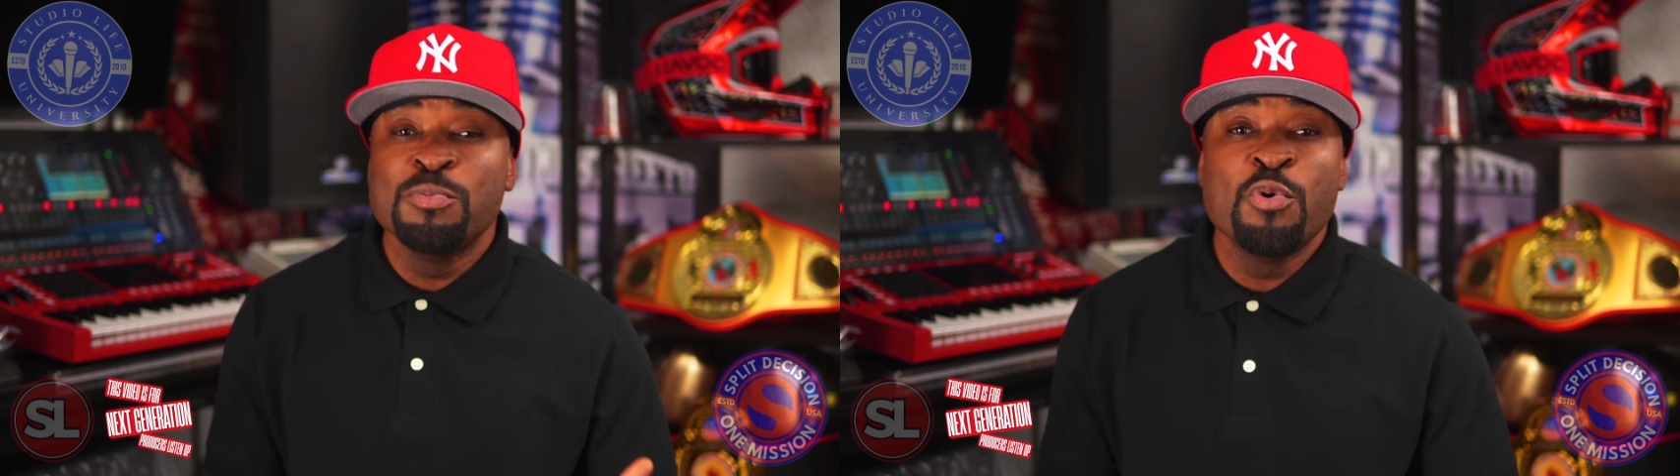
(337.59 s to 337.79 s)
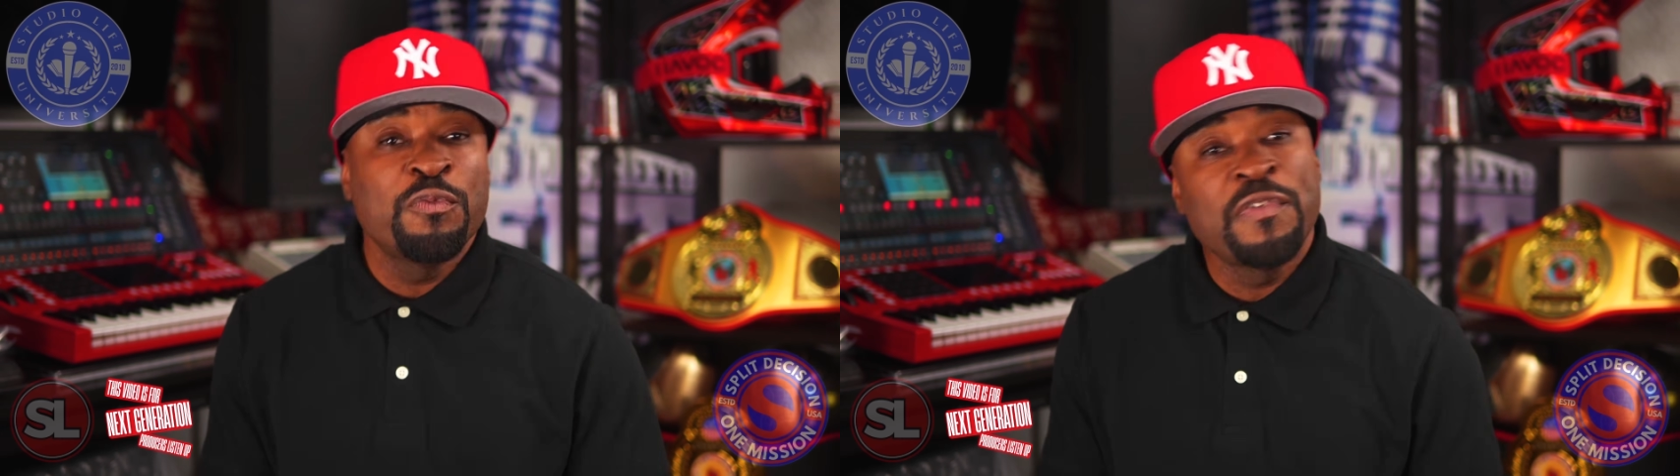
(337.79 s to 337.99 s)

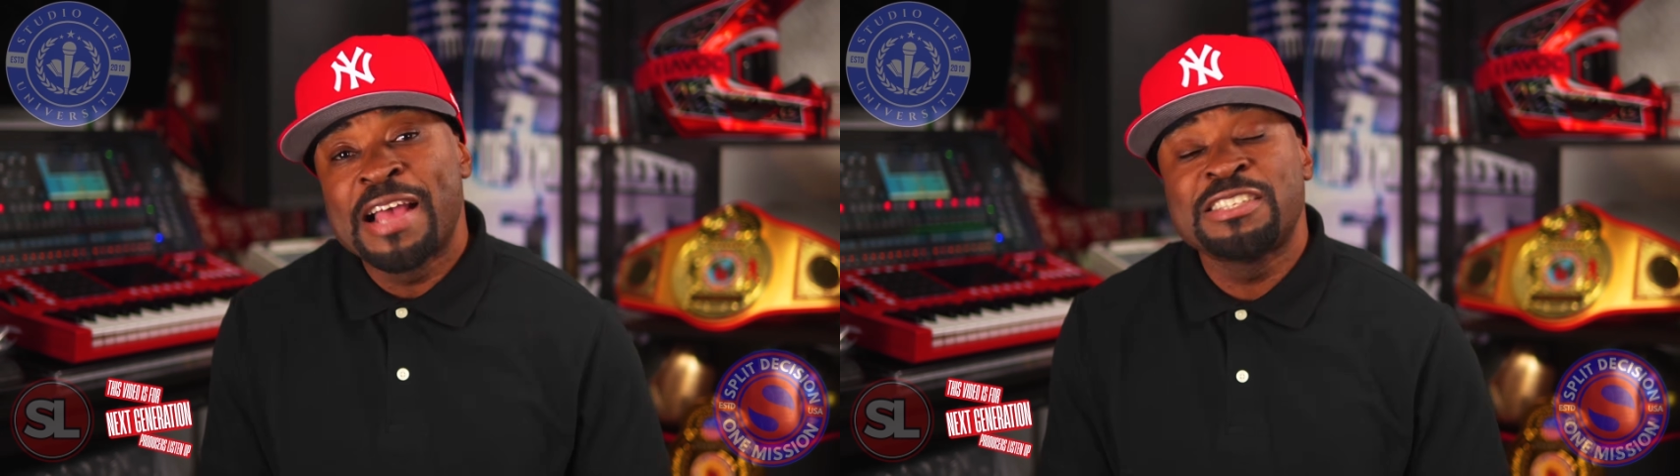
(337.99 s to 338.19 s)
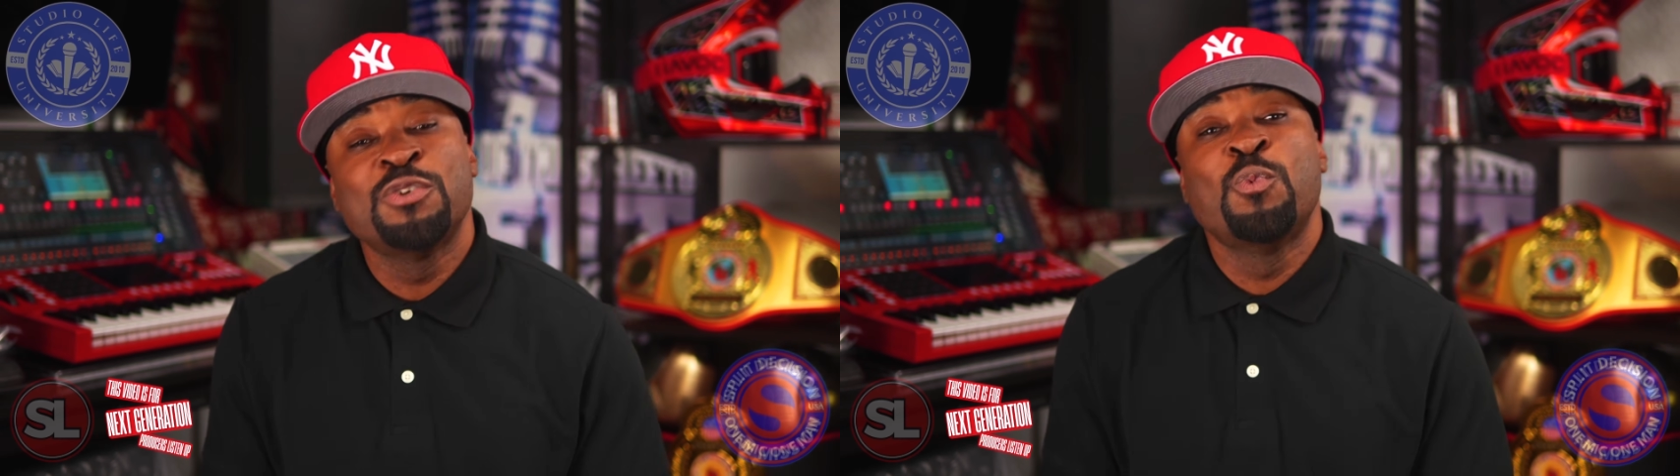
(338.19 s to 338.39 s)
move
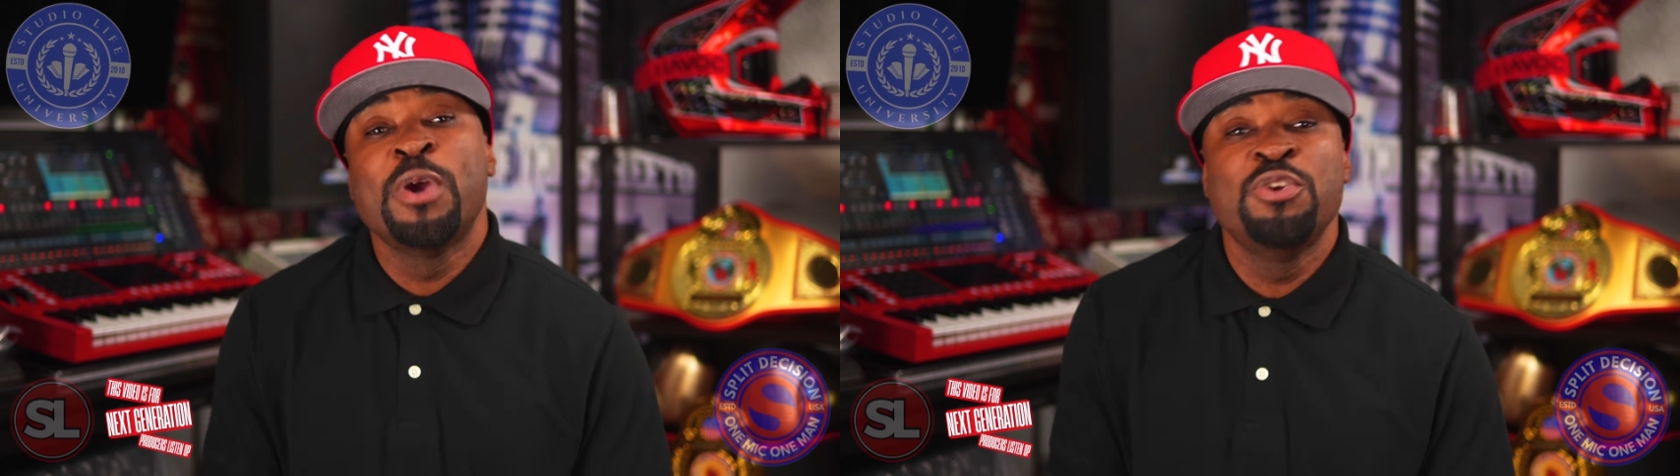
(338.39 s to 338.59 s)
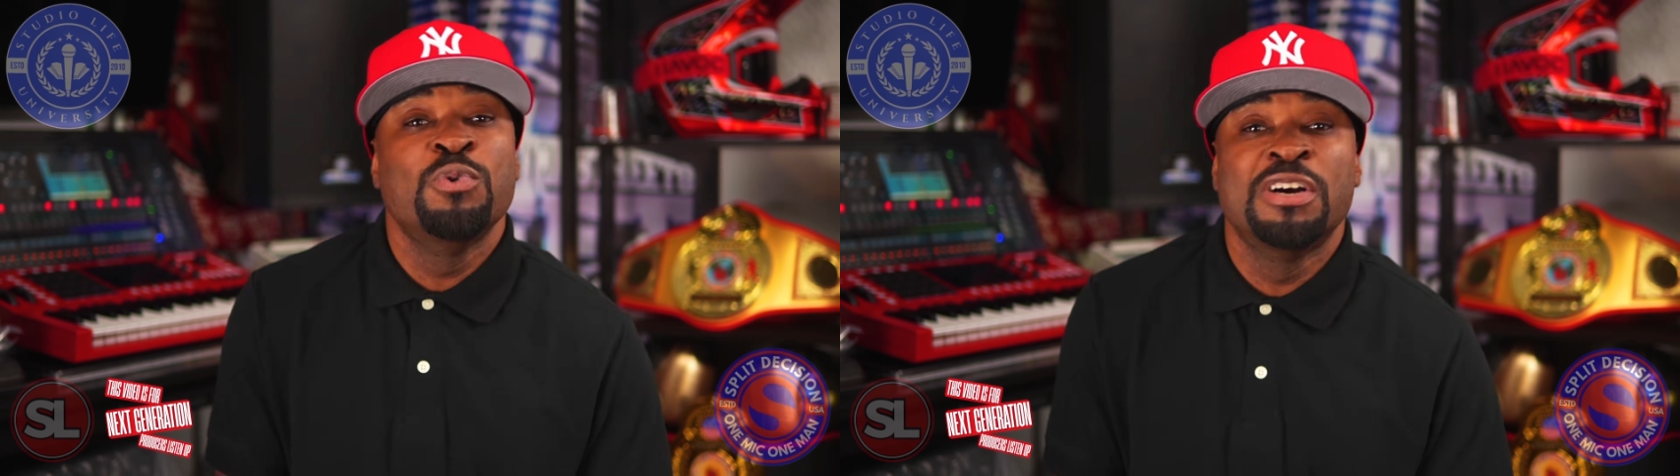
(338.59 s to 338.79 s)
faster
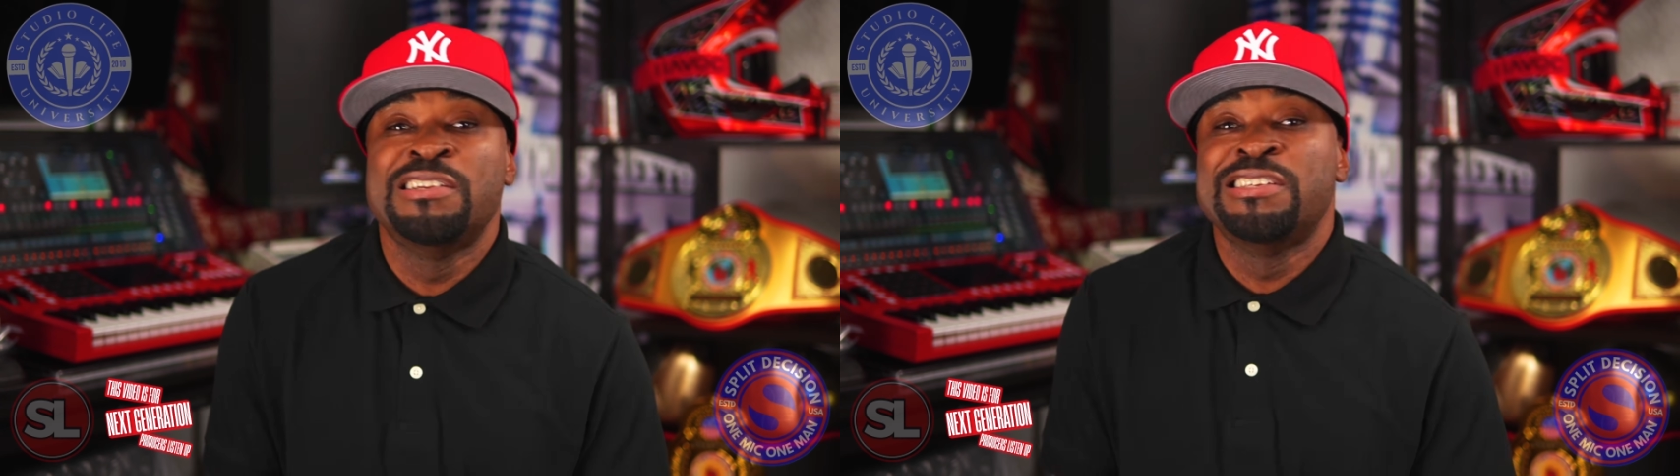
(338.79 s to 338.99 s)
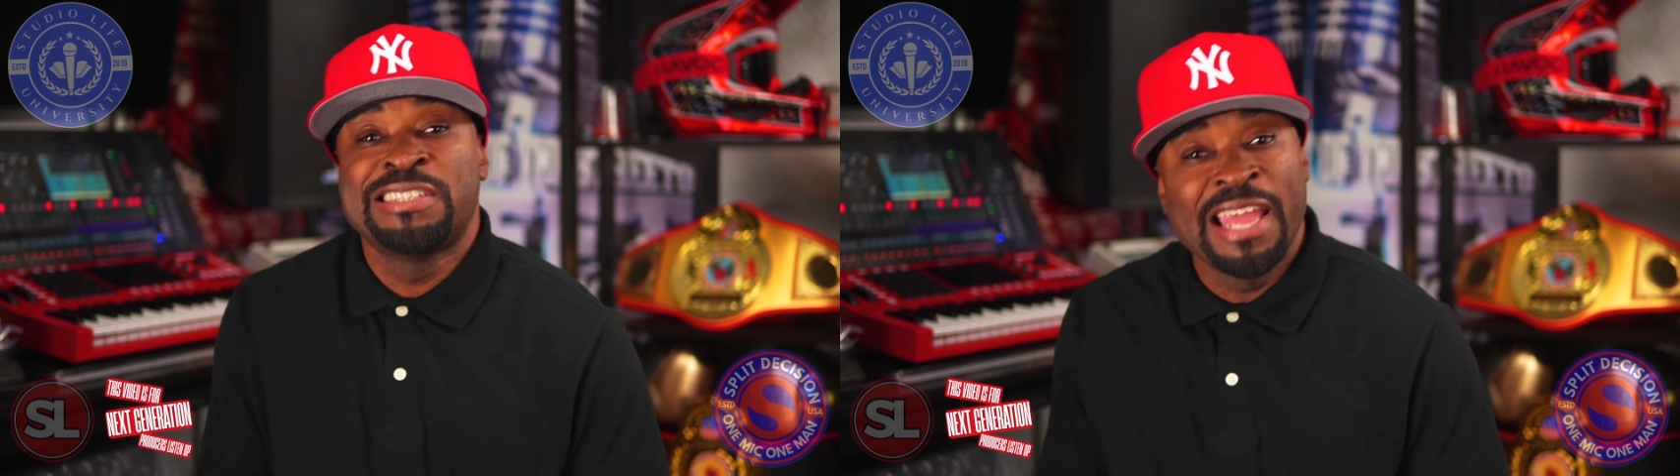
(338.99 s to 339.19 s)
when you
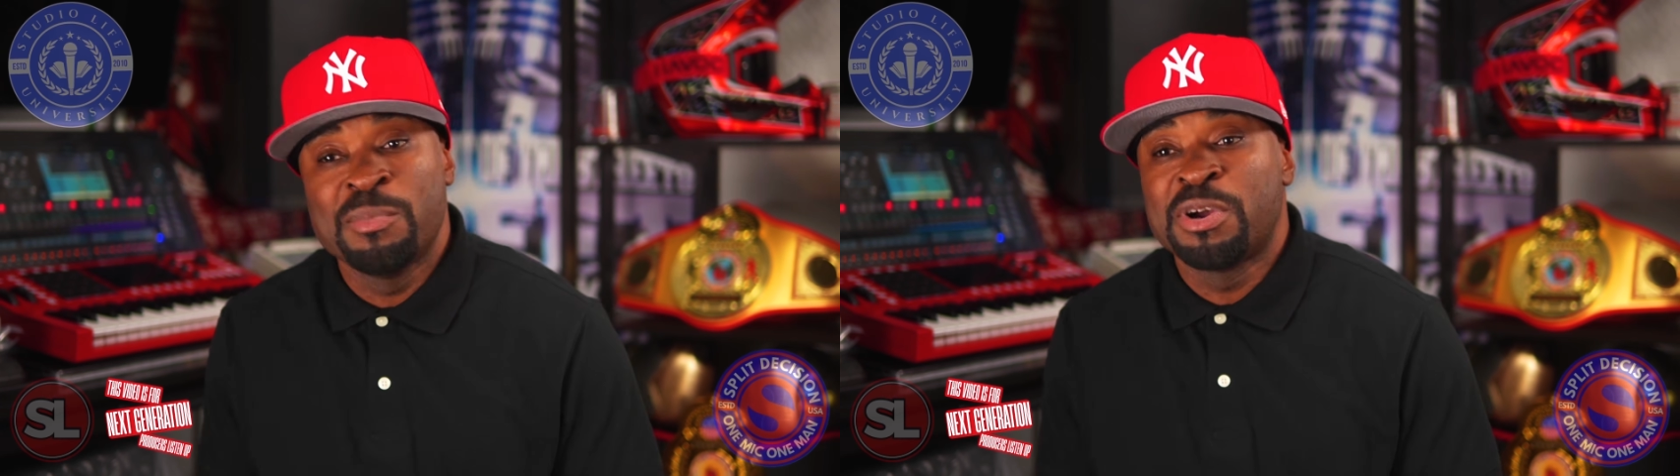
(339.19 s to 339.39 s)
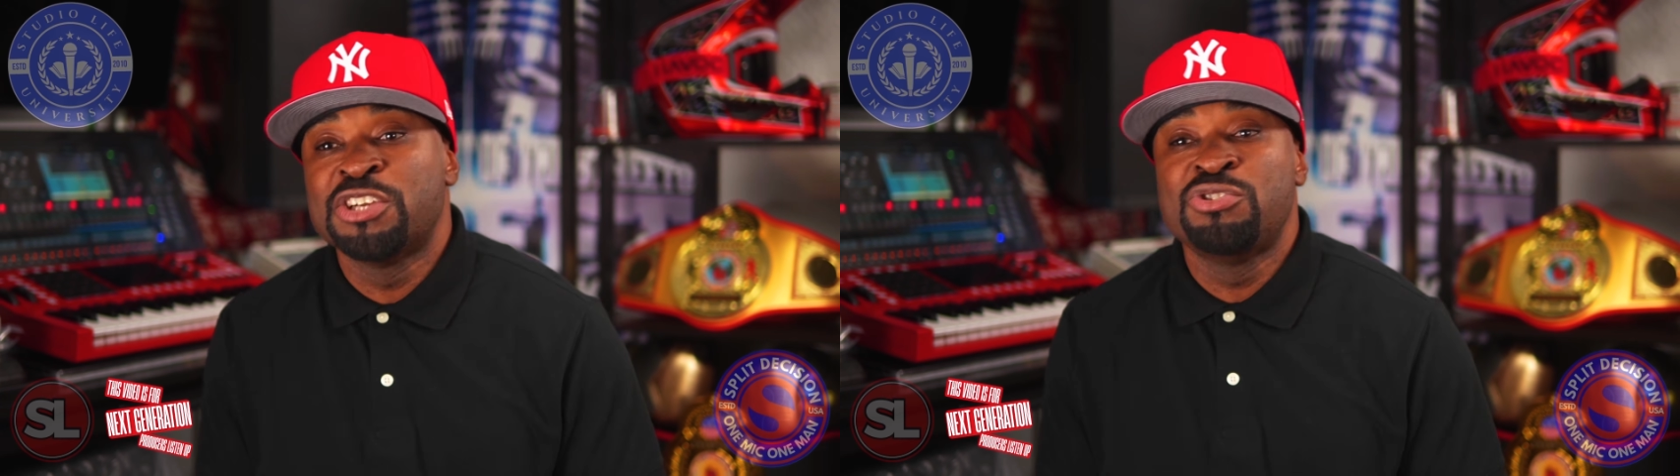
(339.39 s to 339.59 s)

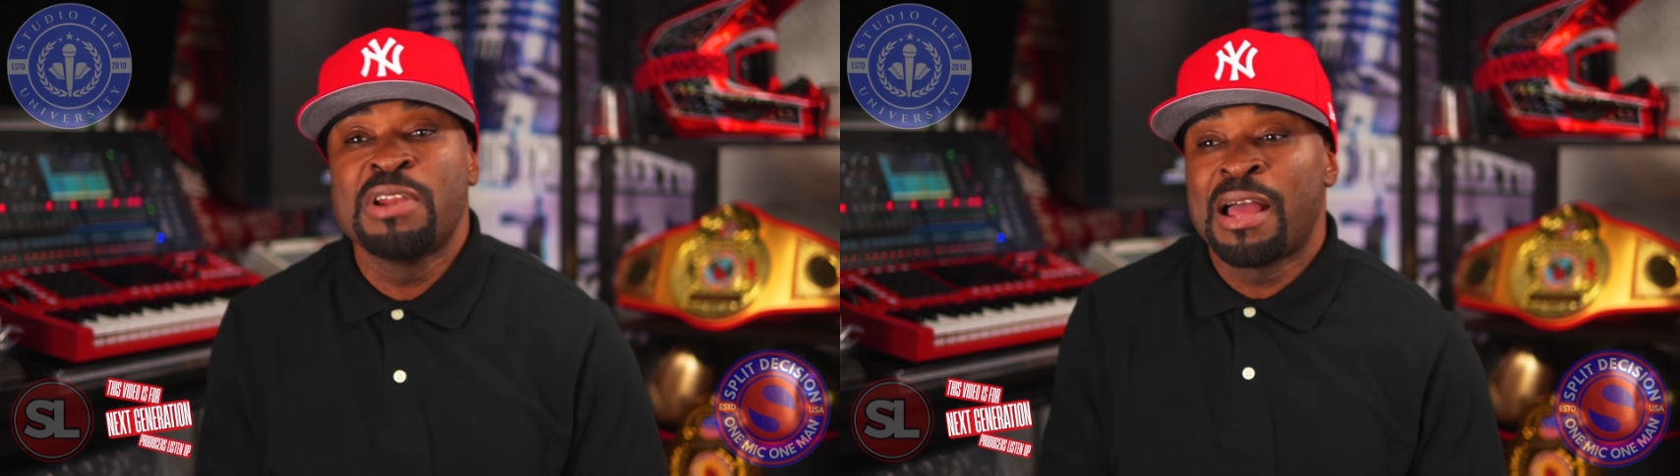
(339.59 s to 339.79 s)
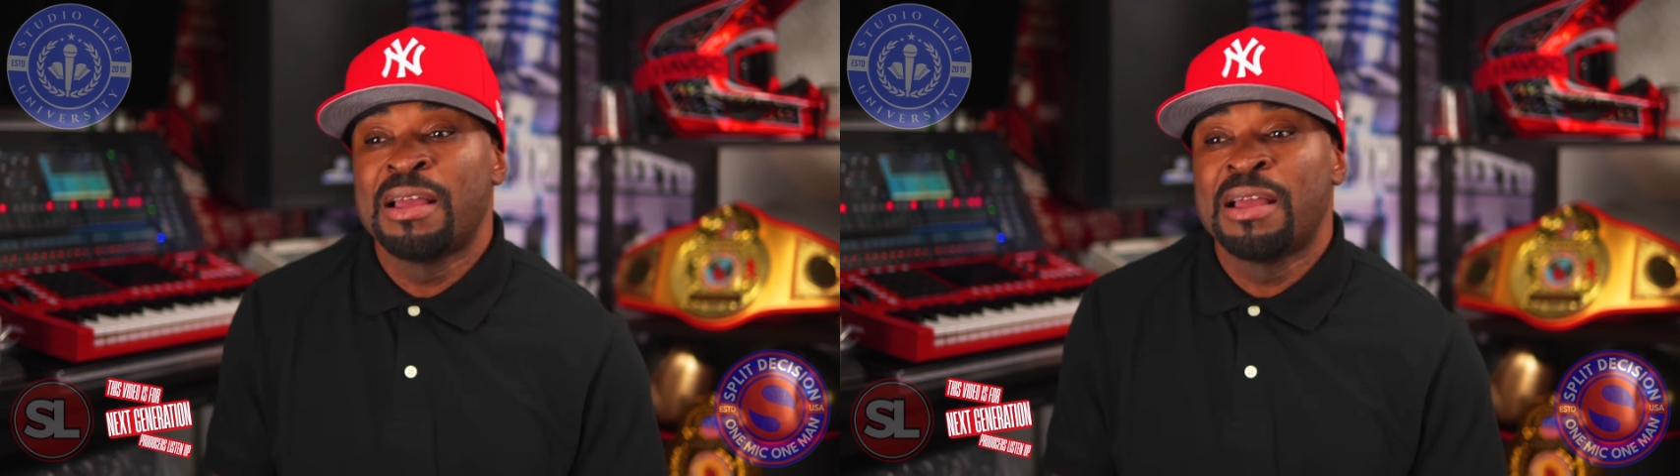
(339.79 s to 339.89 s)
understand, because you're not